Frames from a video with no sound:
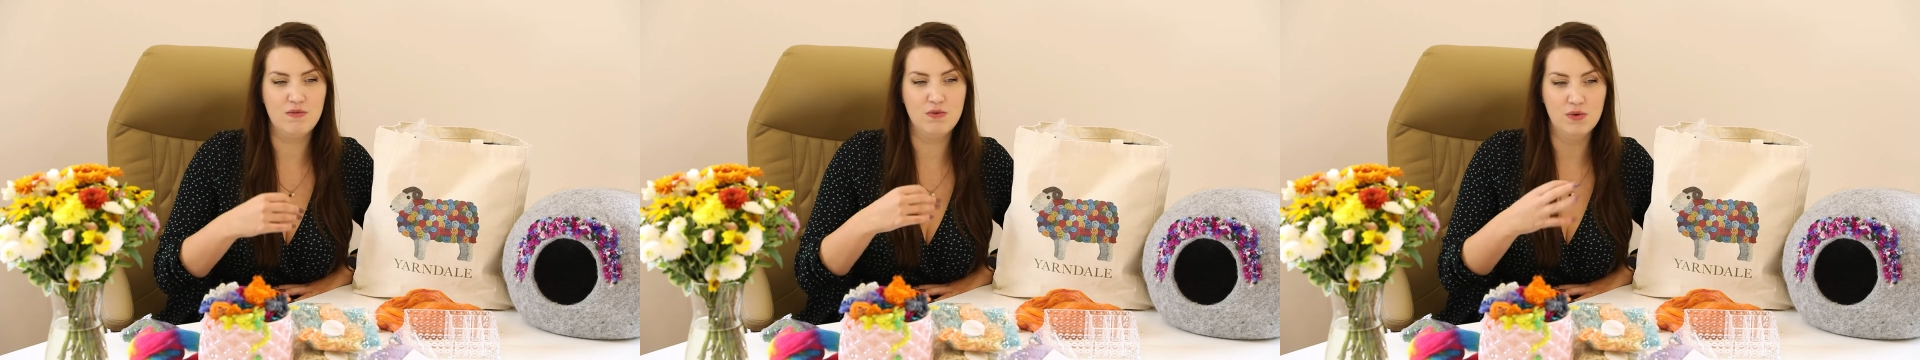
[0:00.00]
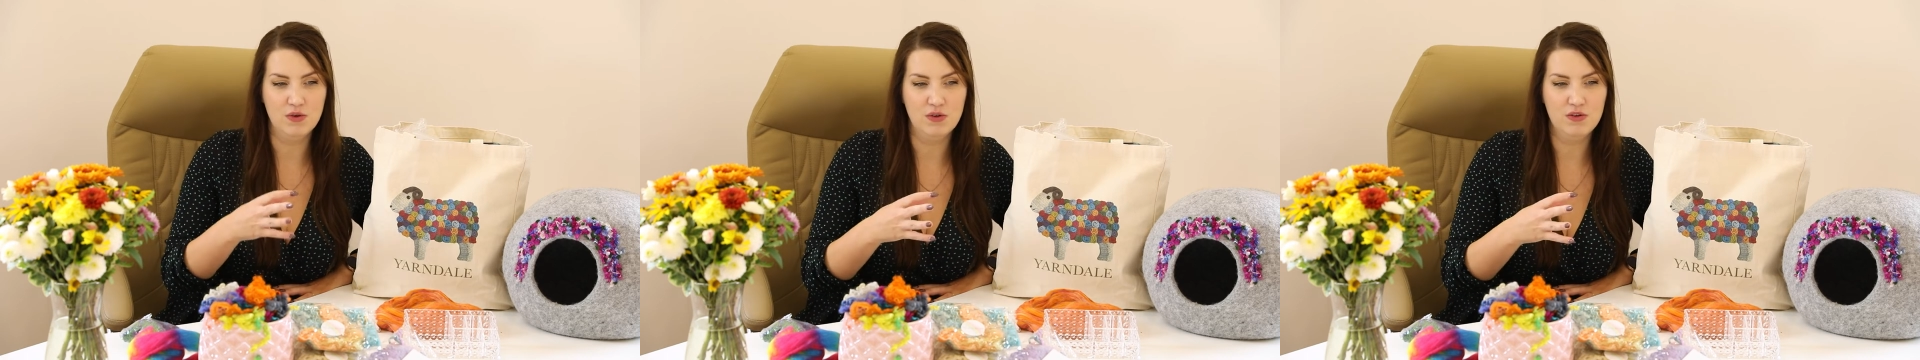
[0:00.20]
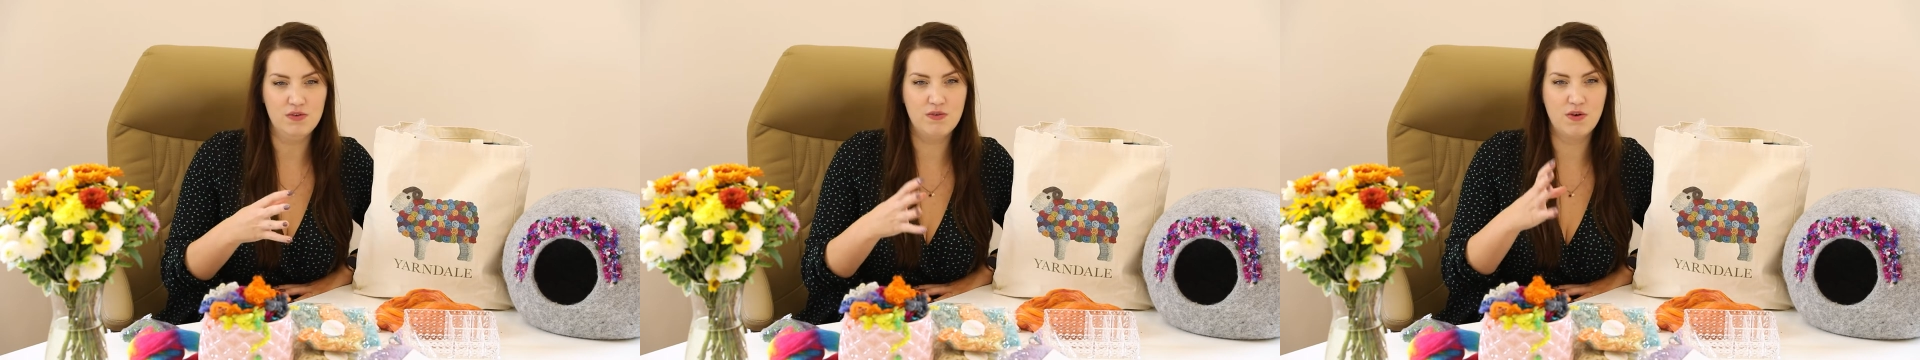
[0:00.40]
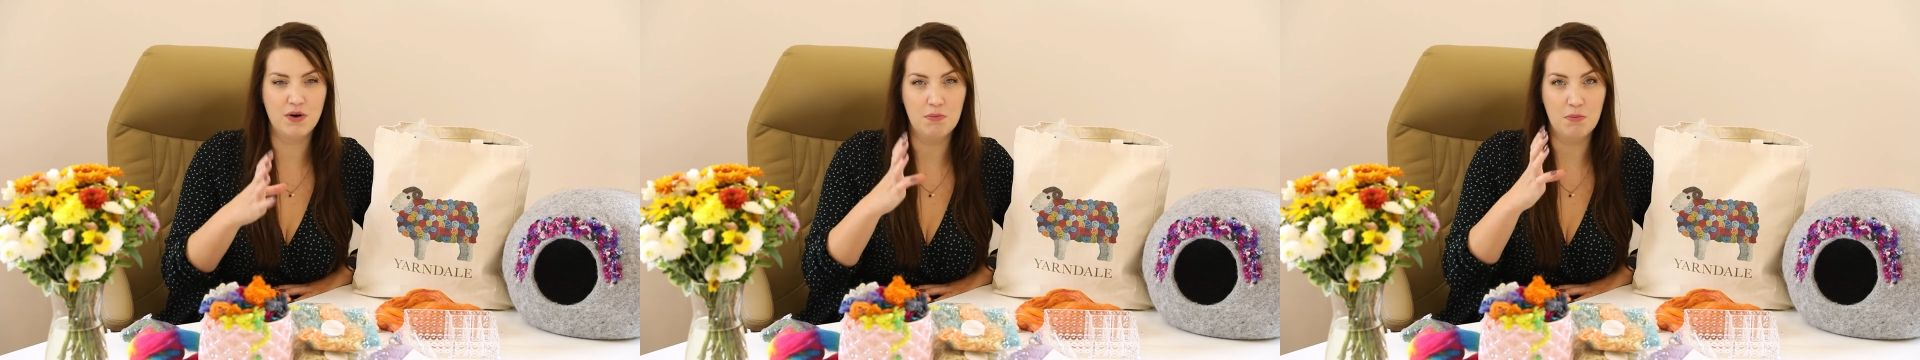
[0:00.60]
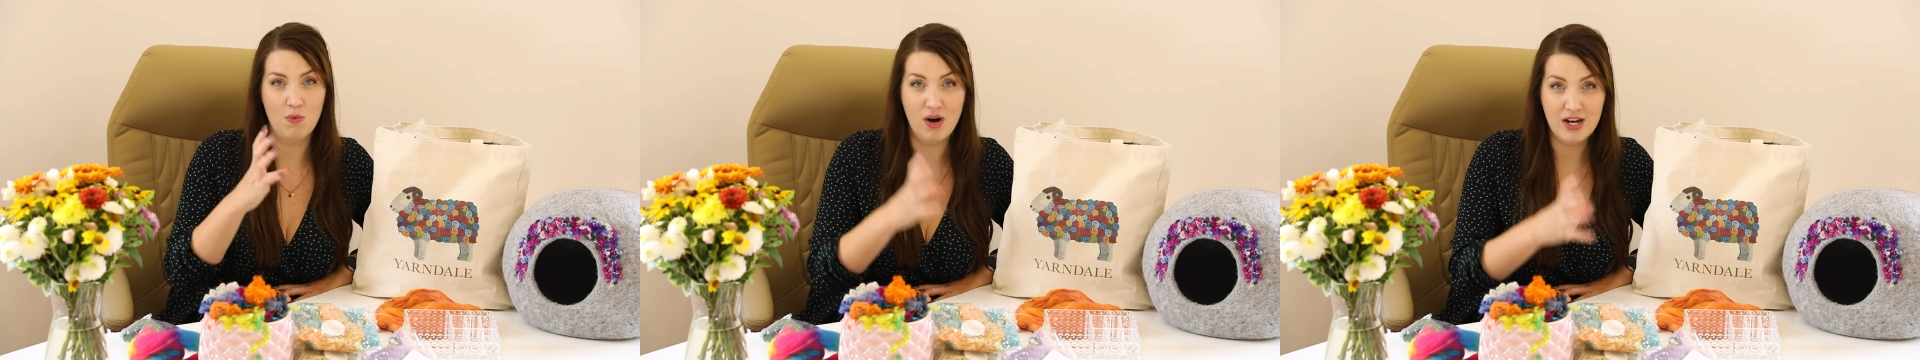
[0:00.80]
wool
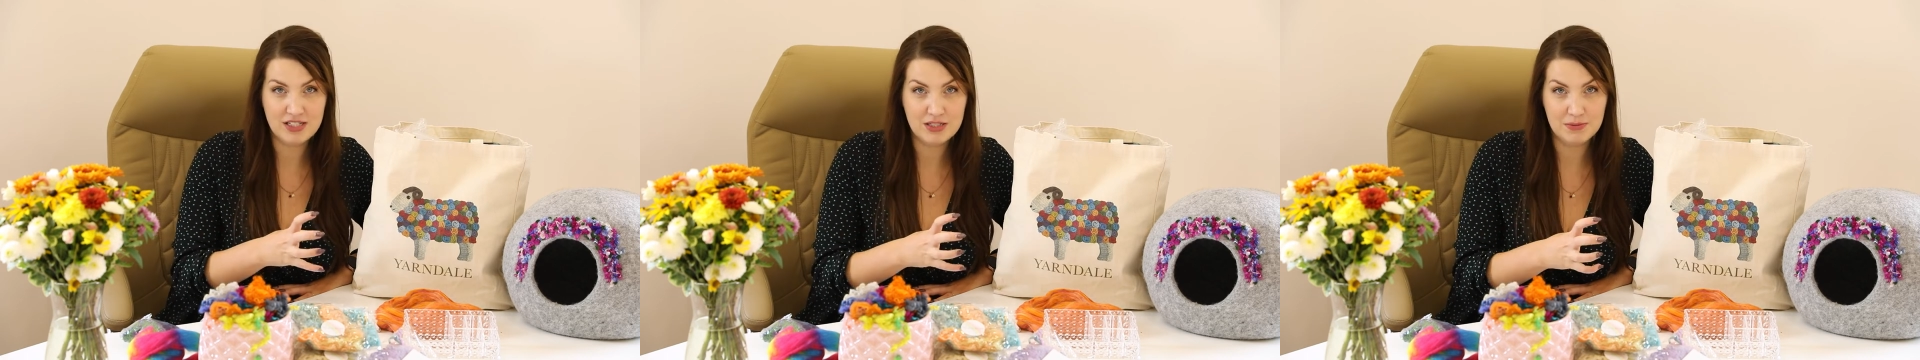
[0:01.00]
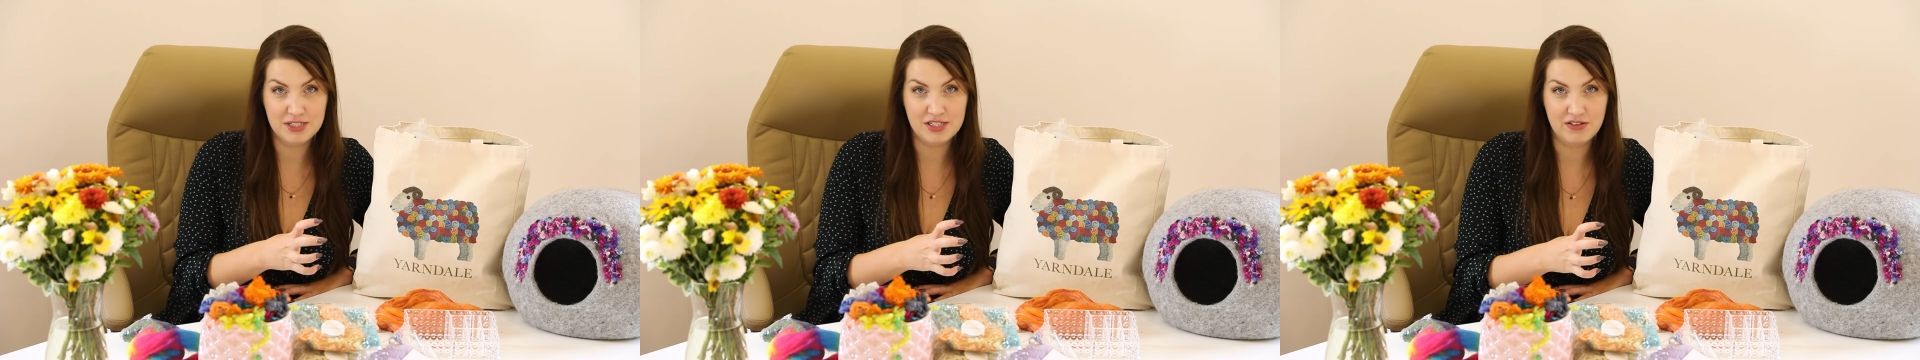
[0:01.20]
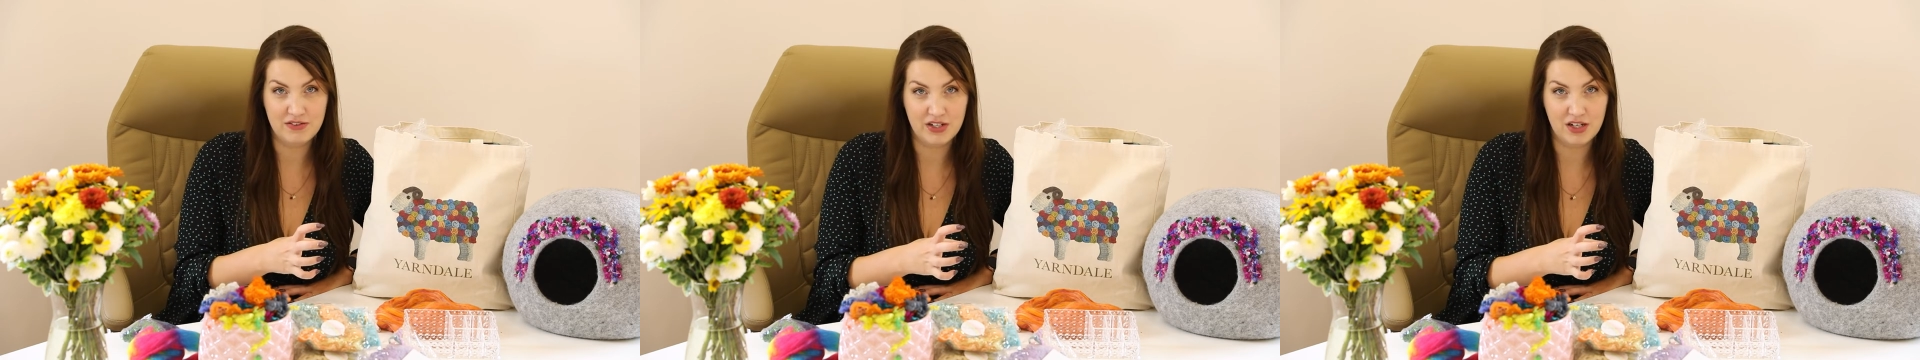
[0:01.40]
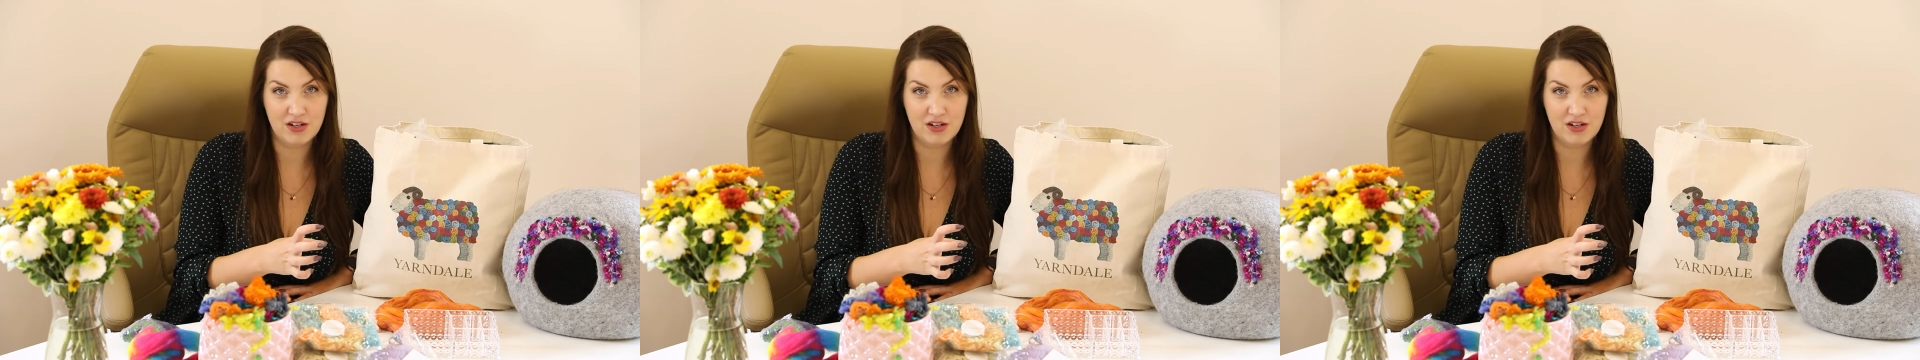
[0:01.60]
from one specific